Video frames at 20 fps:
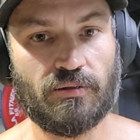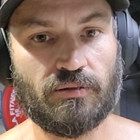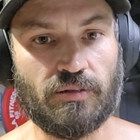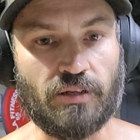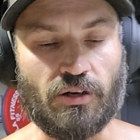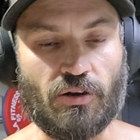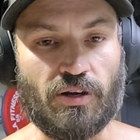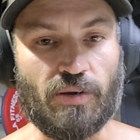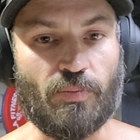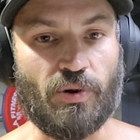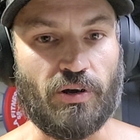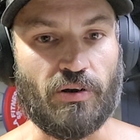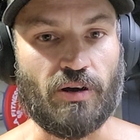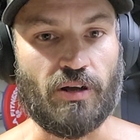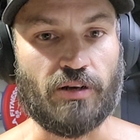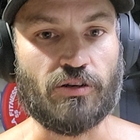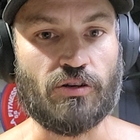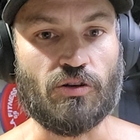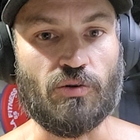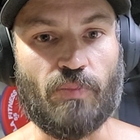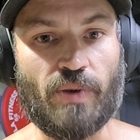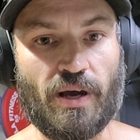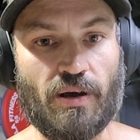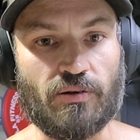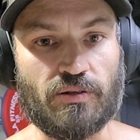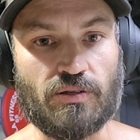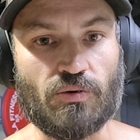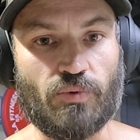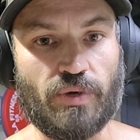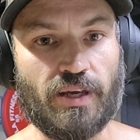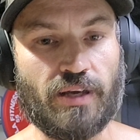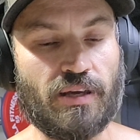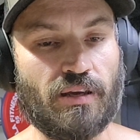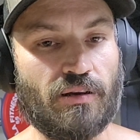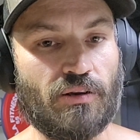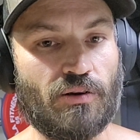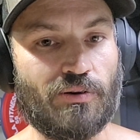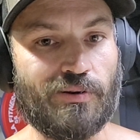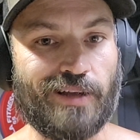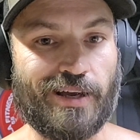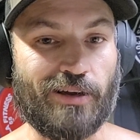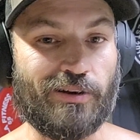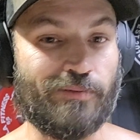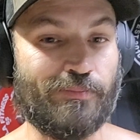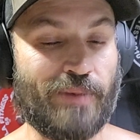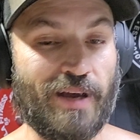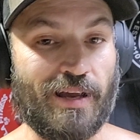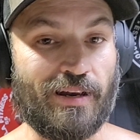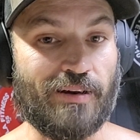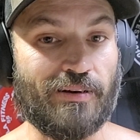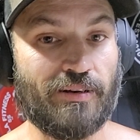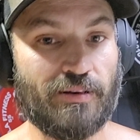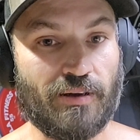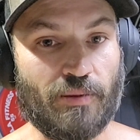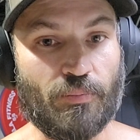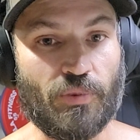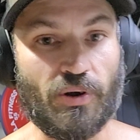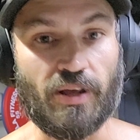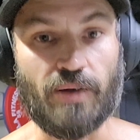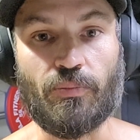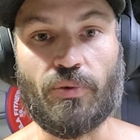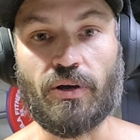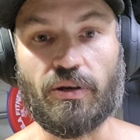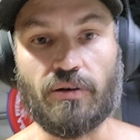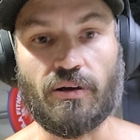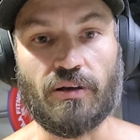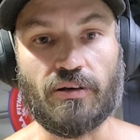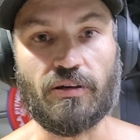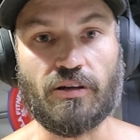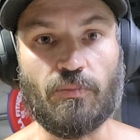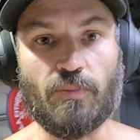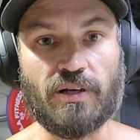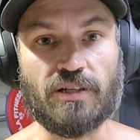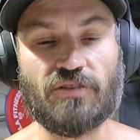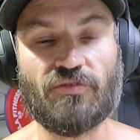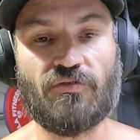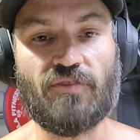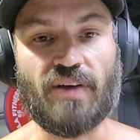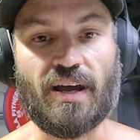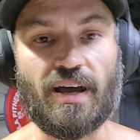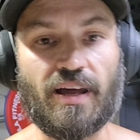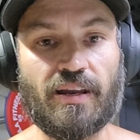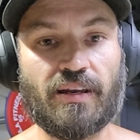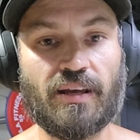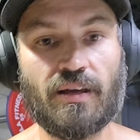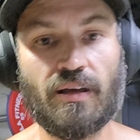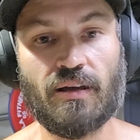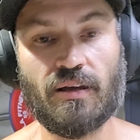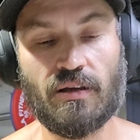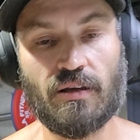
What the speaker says: you know, you're putting on 2 pounds a week, you know, like, man, I'm probably putting on too much fat.